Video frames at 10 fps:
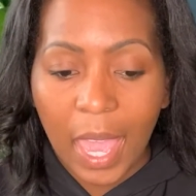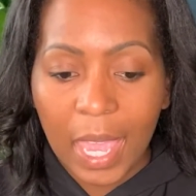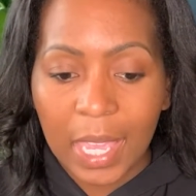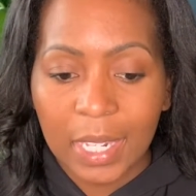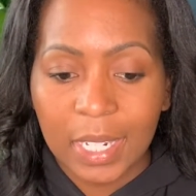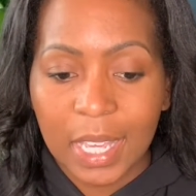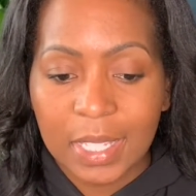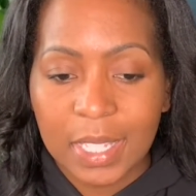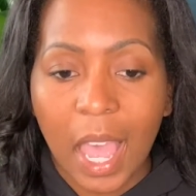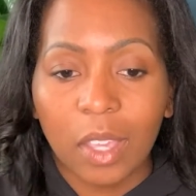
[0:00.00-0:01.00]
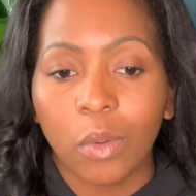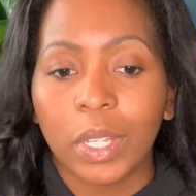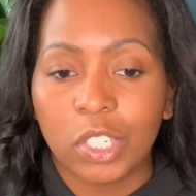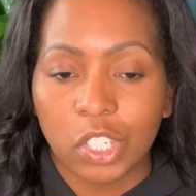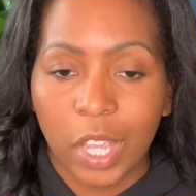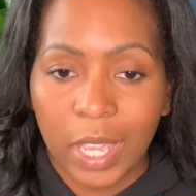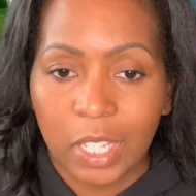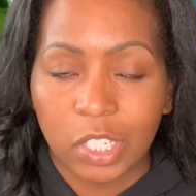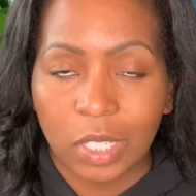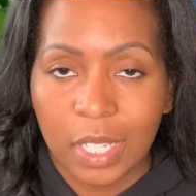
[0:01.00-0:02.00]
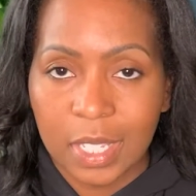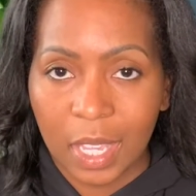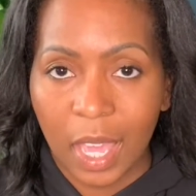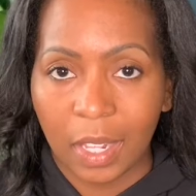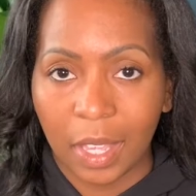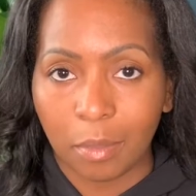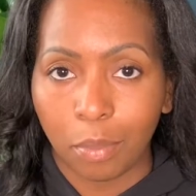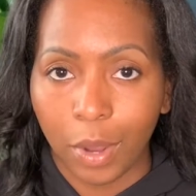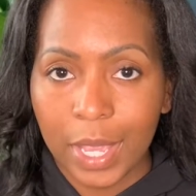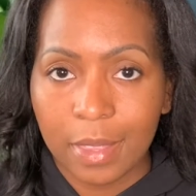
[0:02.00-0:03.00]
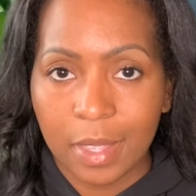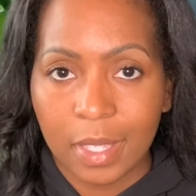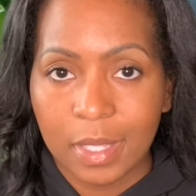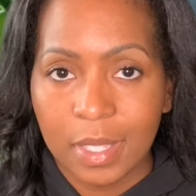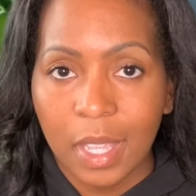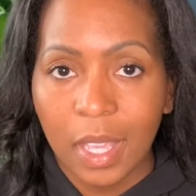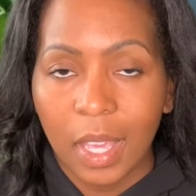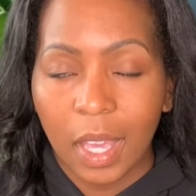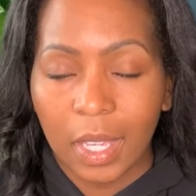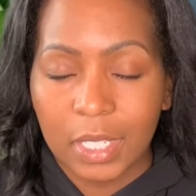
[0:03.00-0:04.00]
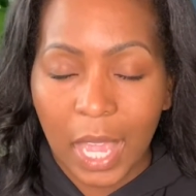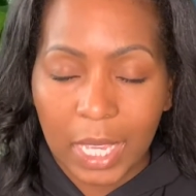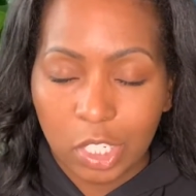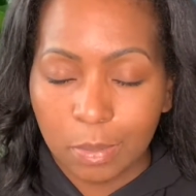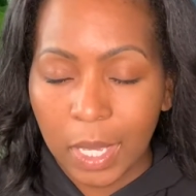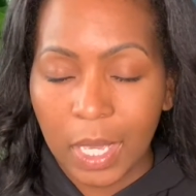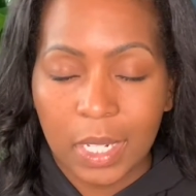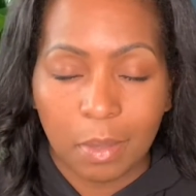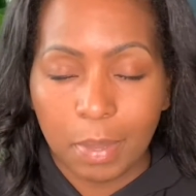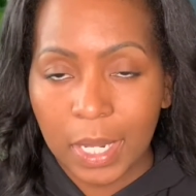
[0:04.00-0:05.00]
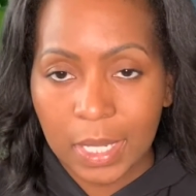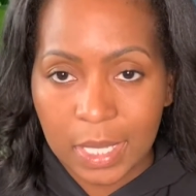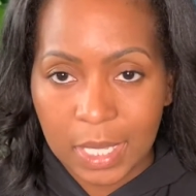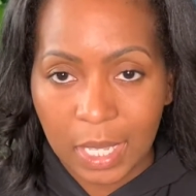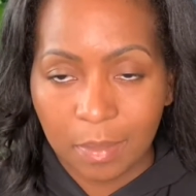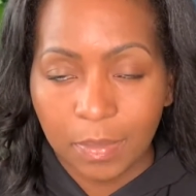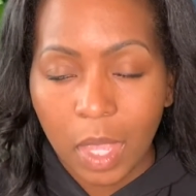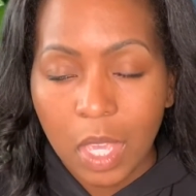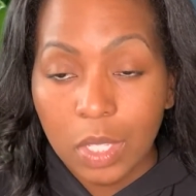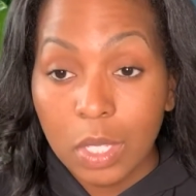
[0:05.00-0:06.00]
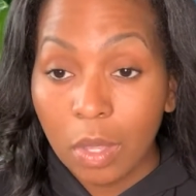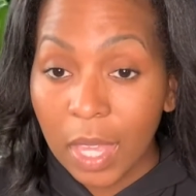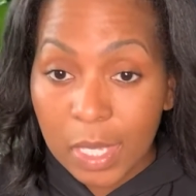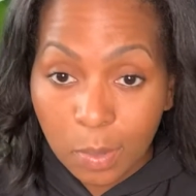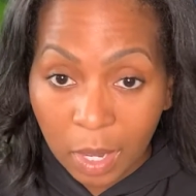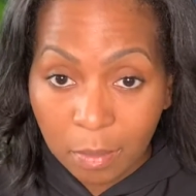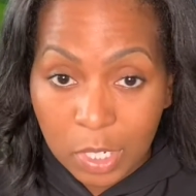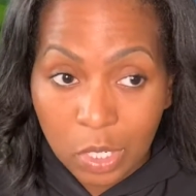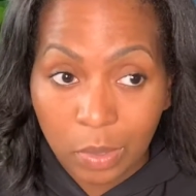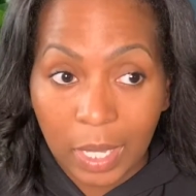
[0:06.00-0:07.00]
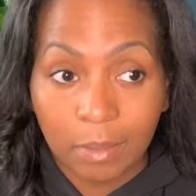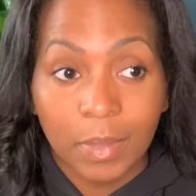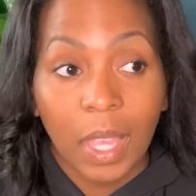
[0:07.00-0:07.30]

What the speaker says: And it's not going to change unless I kind of like break this attachment and dependency. So that's what I've been doing.